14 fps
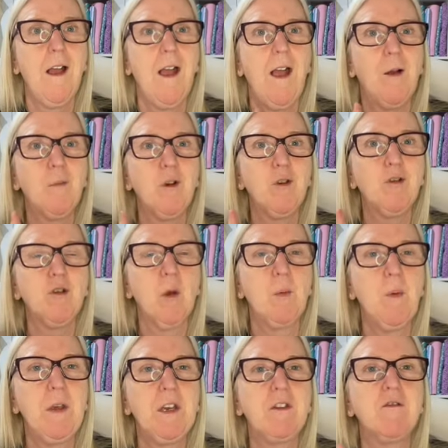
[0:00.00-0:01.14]
I'm going to drop a
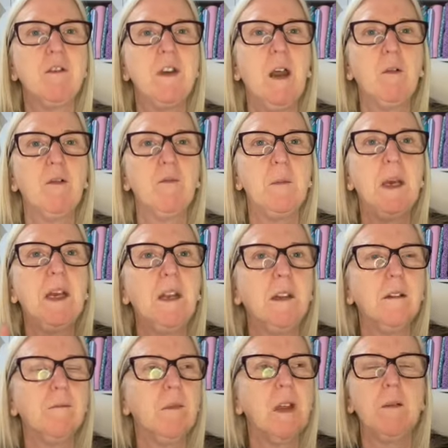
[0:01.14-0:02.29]
picture in now of my
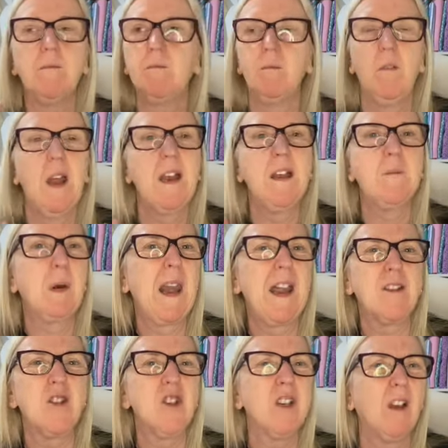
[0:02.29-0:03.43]
little plan
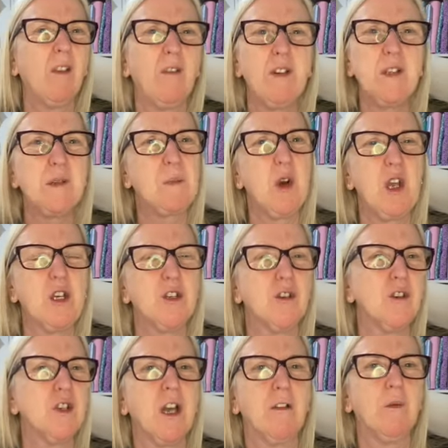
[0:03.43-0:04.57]
shelf, inspiration
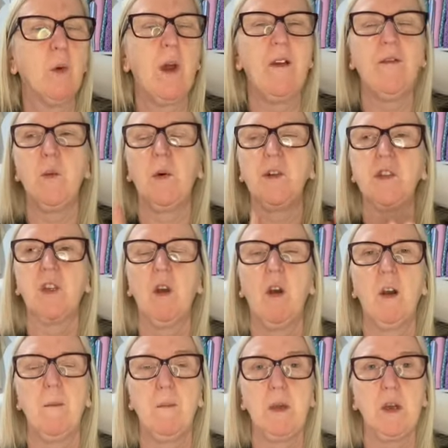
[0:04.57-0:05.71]
shelf, whatever you want to call
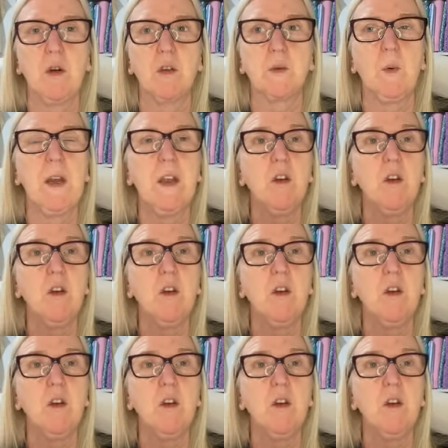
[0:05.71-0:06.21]
it, because when I